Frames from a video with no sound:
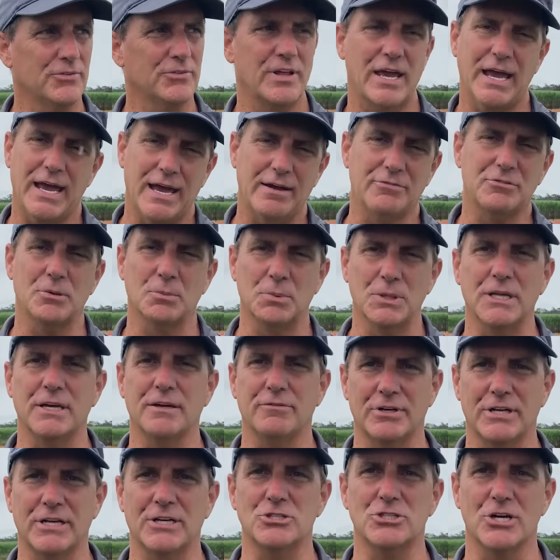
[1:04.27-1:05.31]
they have to
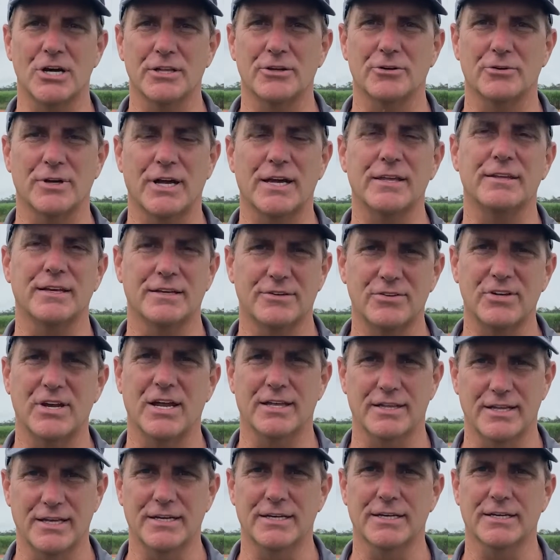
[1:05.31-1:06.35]
believe in each other. And I think
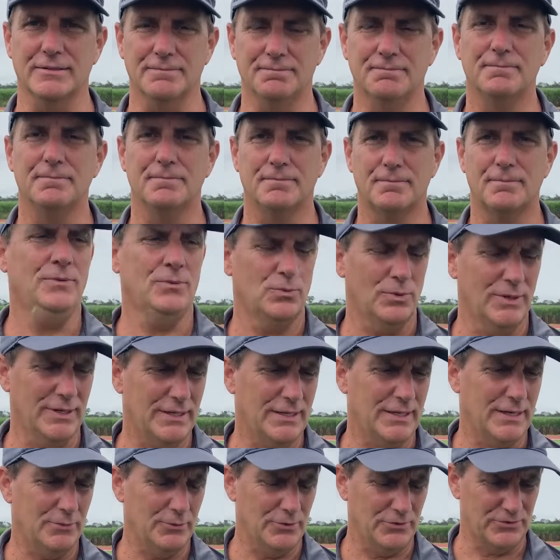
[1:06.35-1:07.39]
today they did.
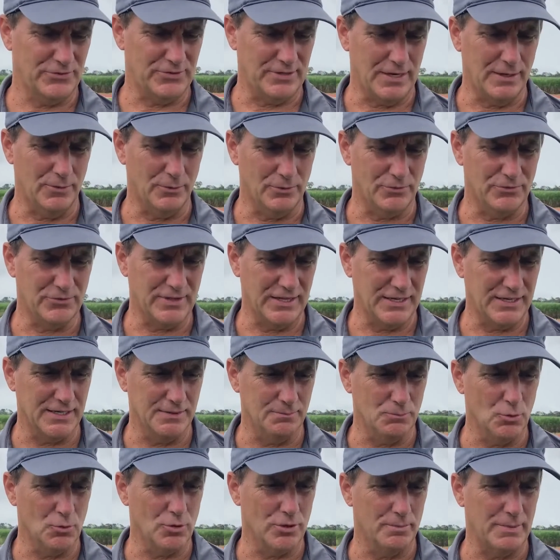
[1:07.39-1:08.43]
Well, I was
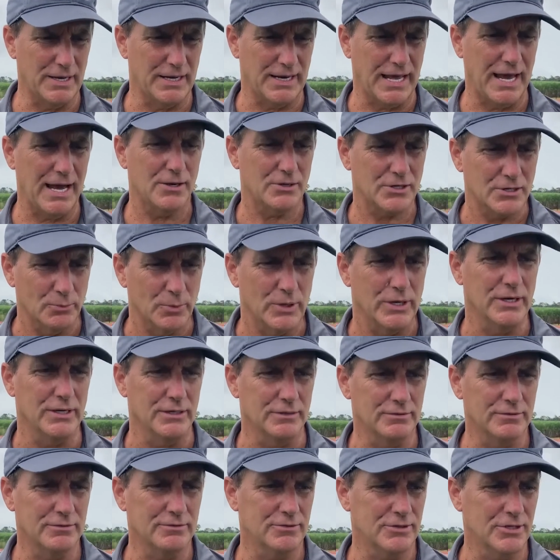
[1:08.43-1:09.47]
thinking more about how can we,
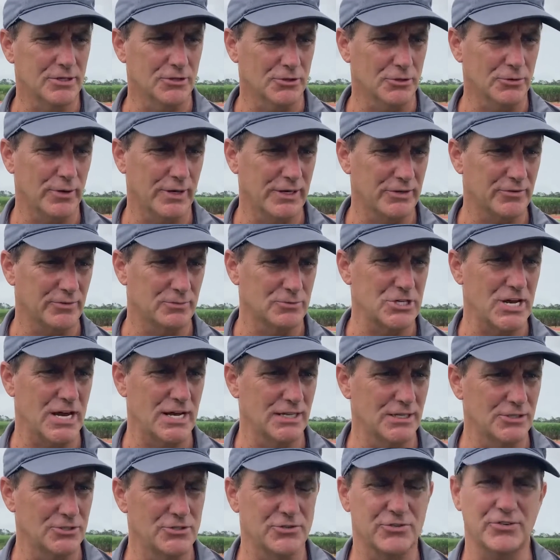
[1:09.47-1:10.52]
you know, create some
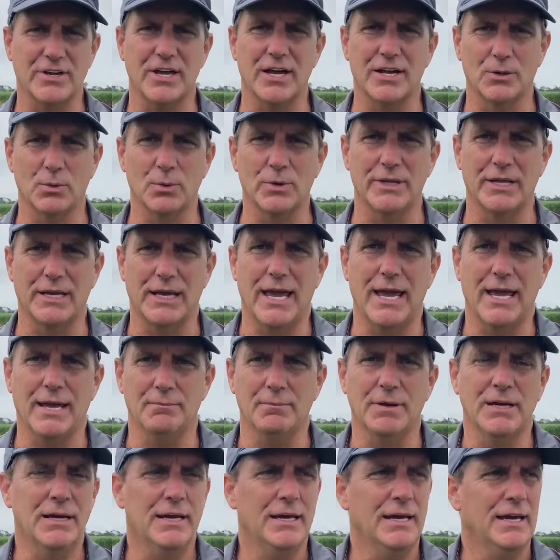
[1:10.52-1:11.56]
challenges to kind of win the
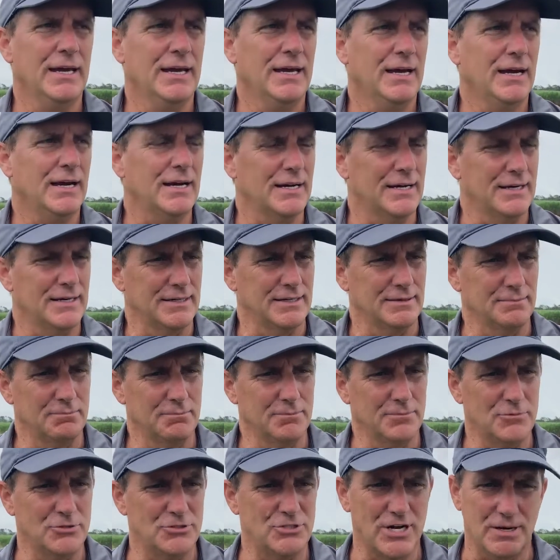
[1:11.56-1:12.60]
game.
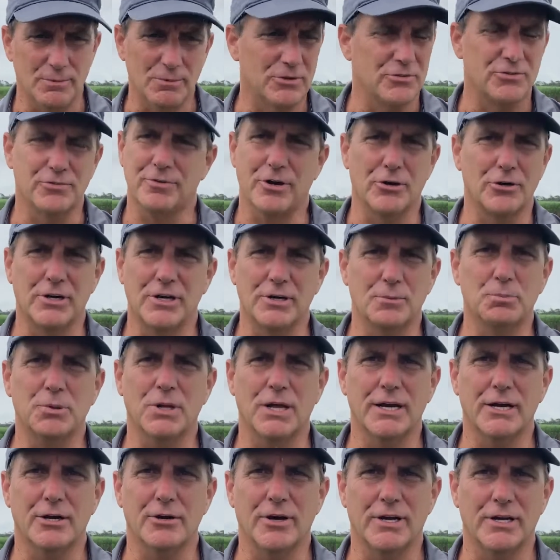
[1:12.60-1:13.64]
Gemma is a very good
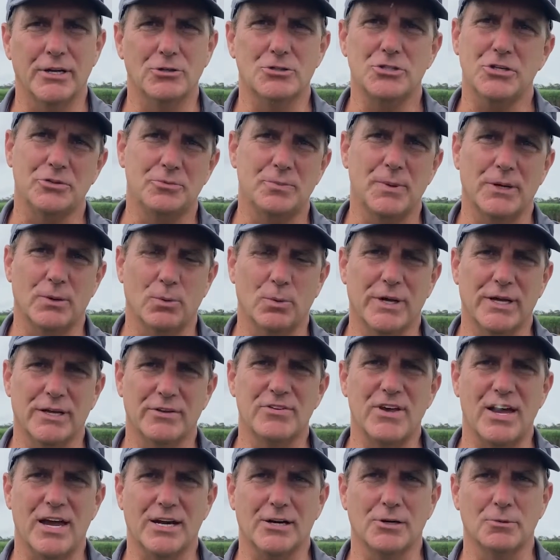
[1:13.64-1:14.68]
player. I know she's been a wing
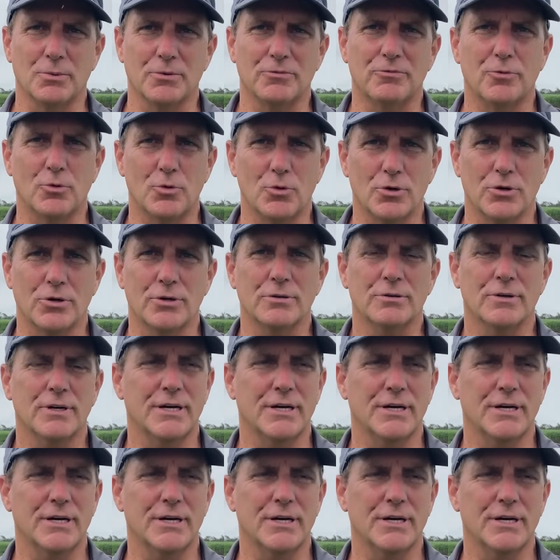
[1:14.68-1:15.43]
attacker before.